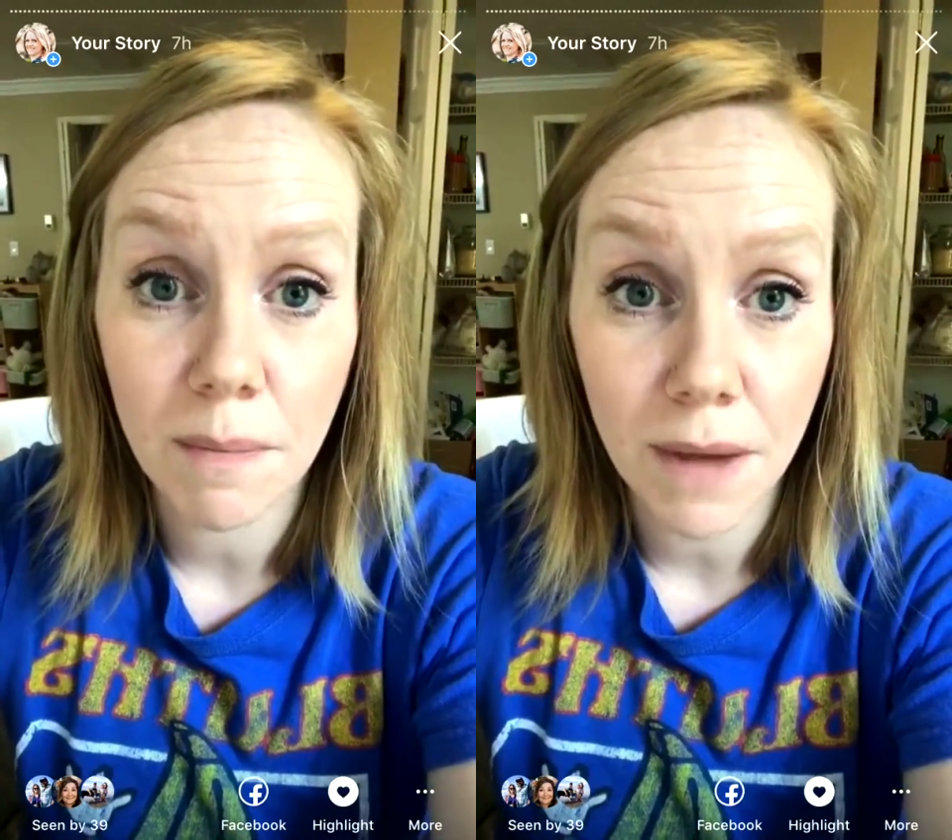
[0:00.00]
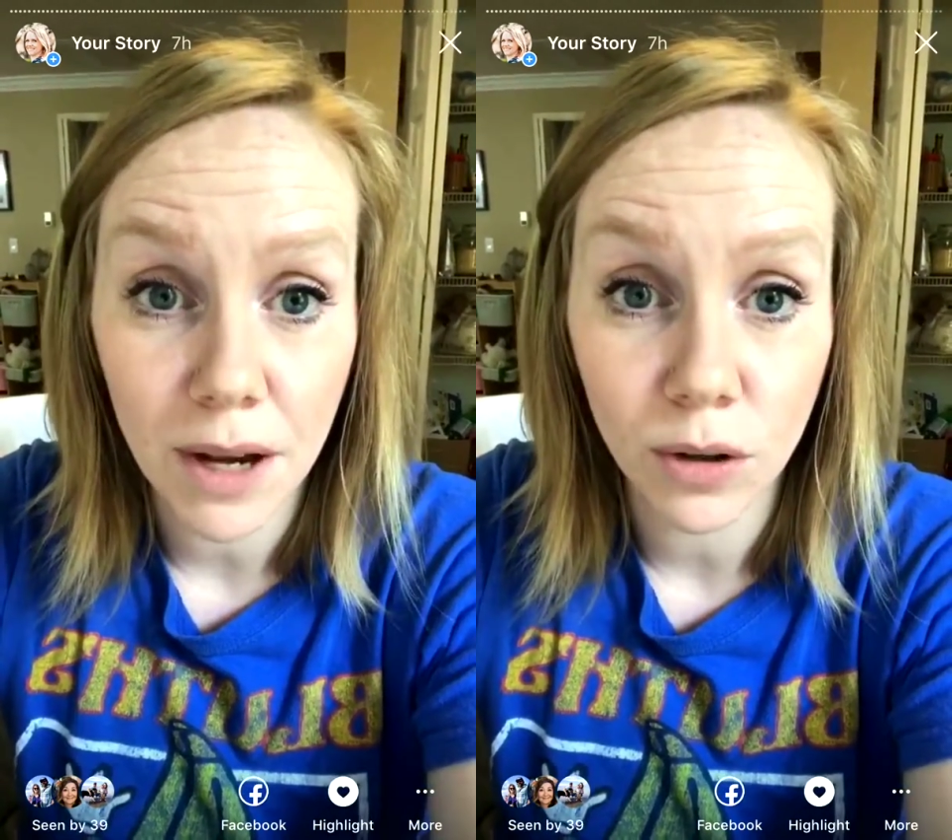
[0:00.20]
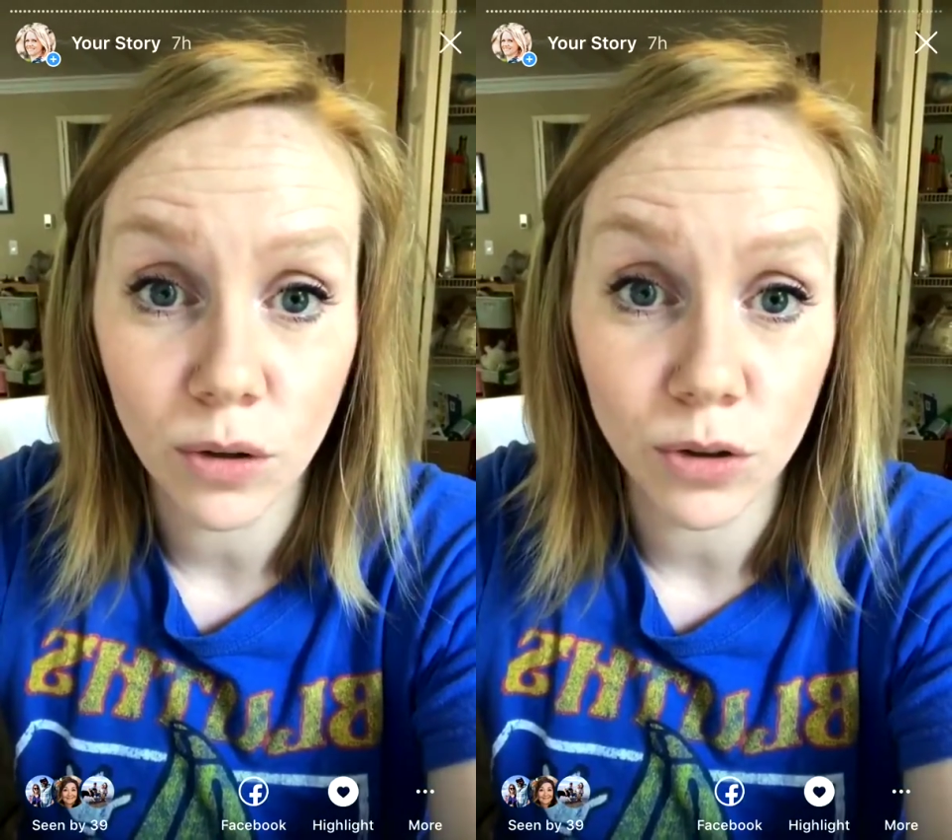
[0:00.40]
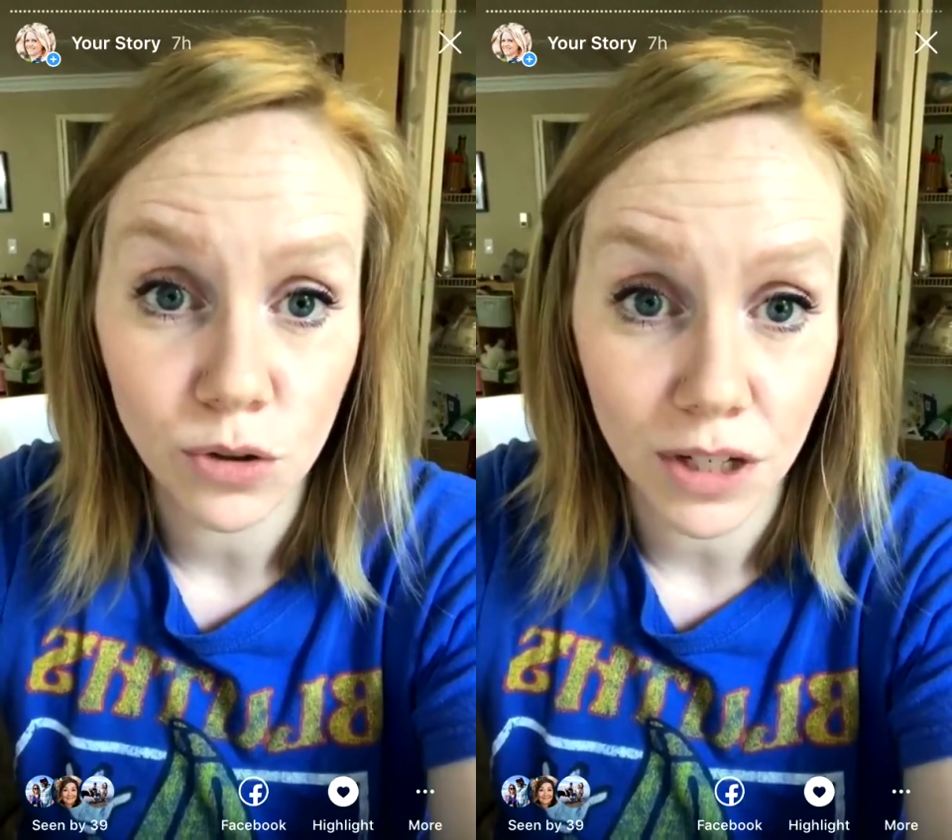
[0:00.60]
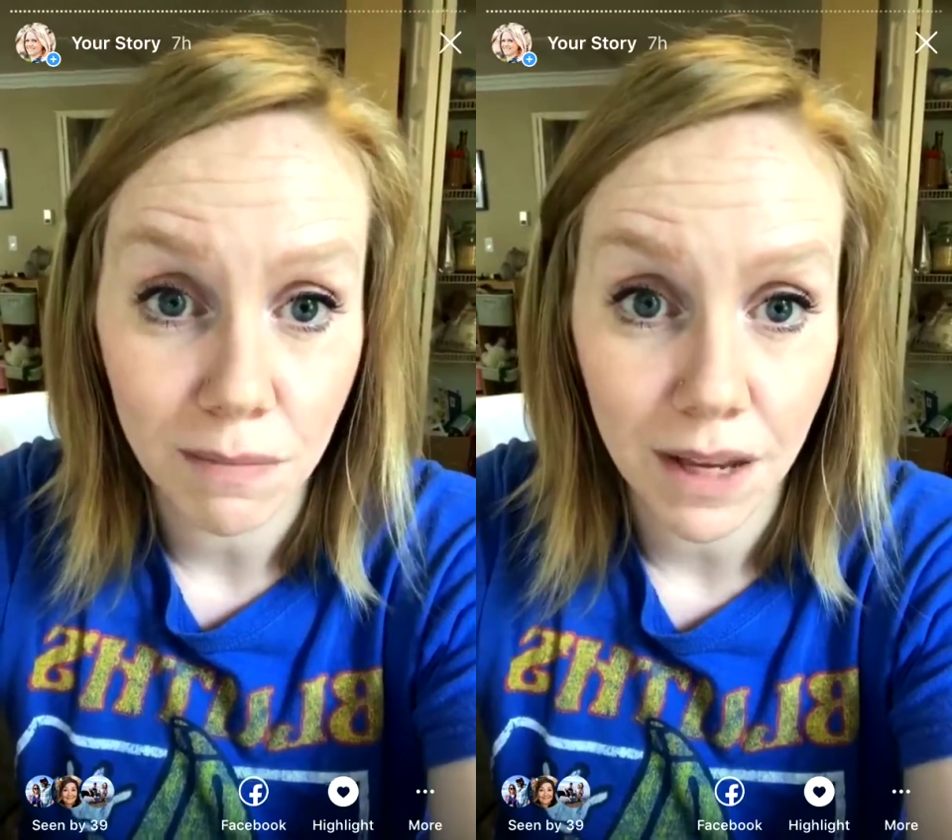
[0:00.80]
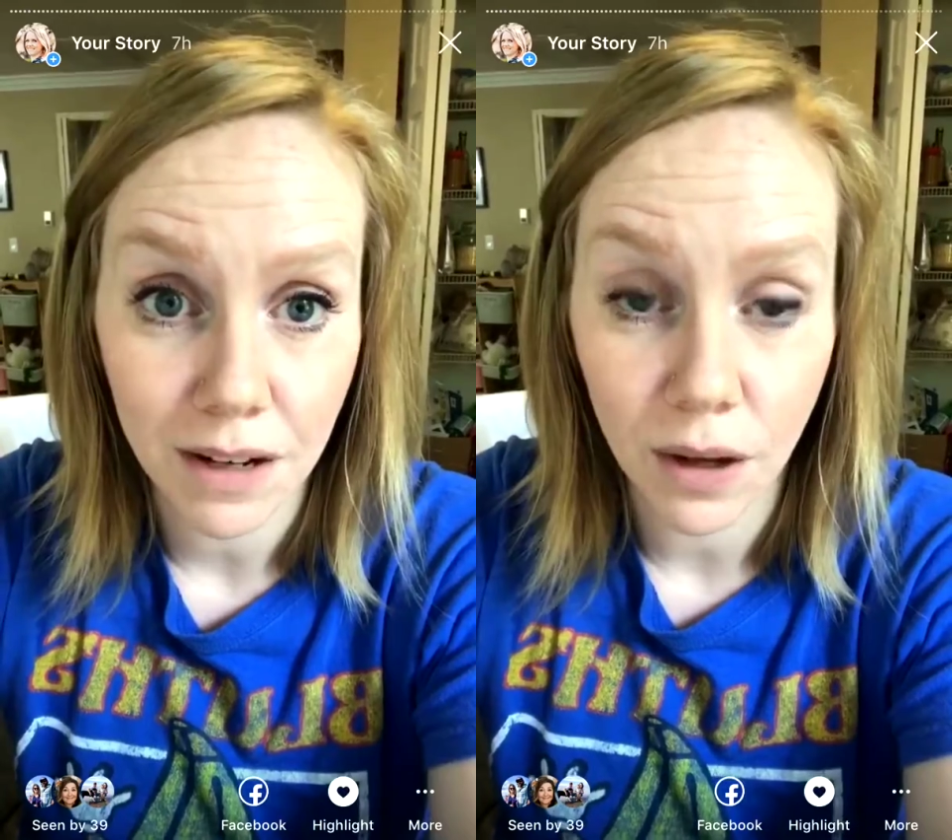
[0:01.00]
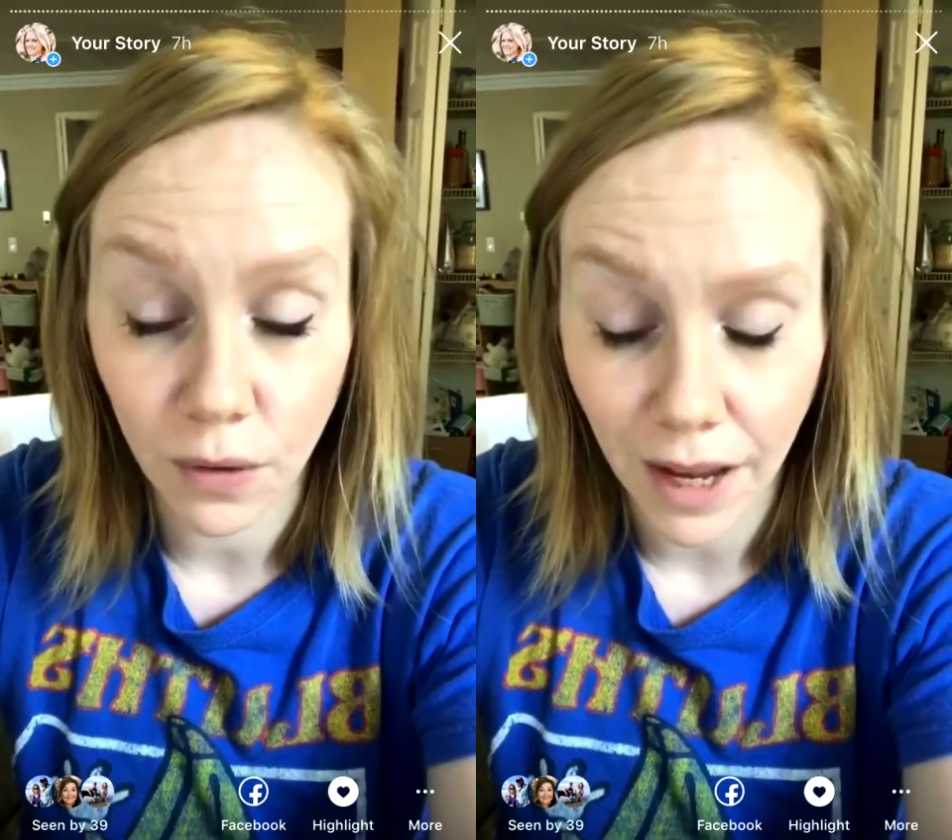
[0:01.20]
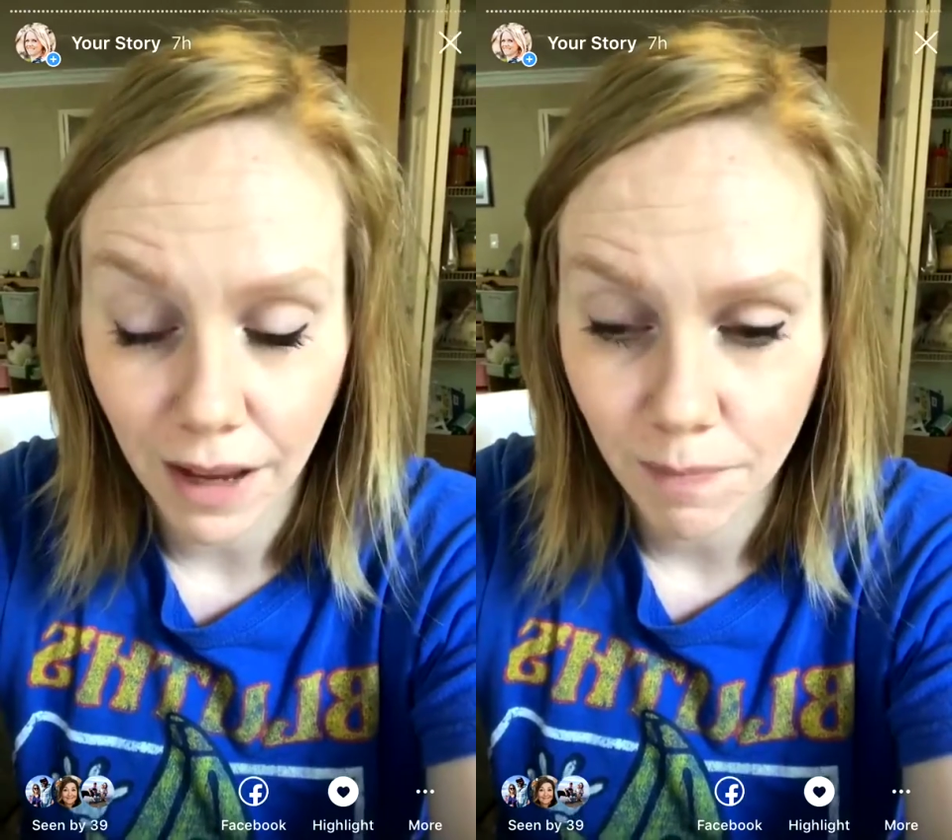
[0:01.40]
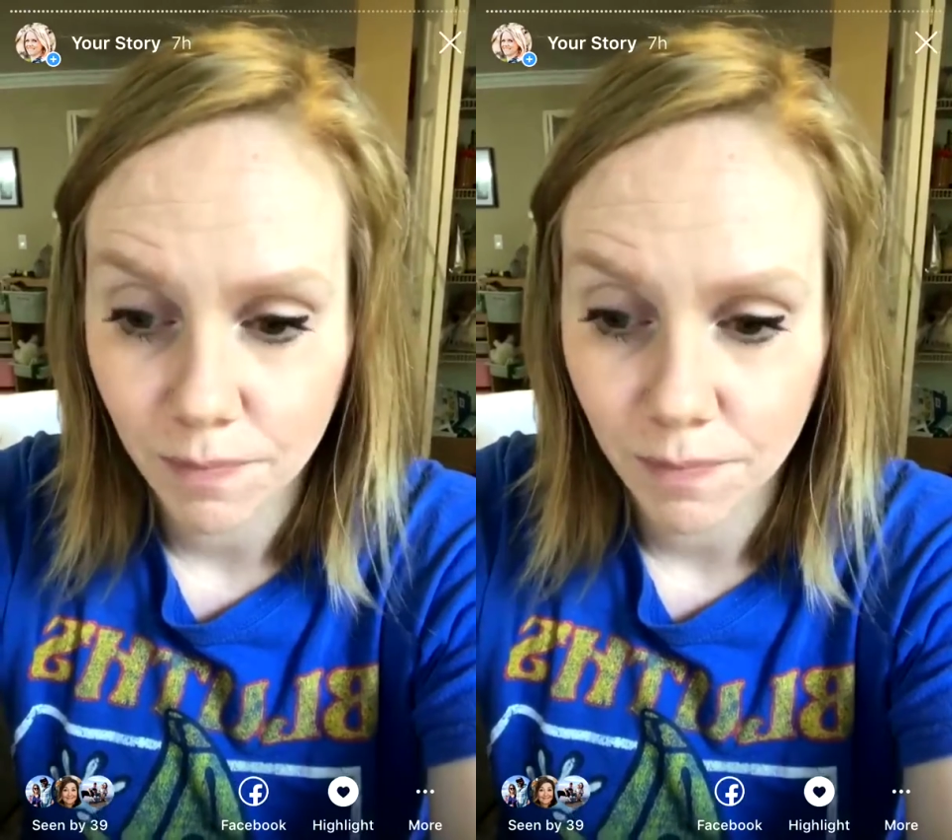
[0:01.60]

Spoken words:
medical treatment, okay?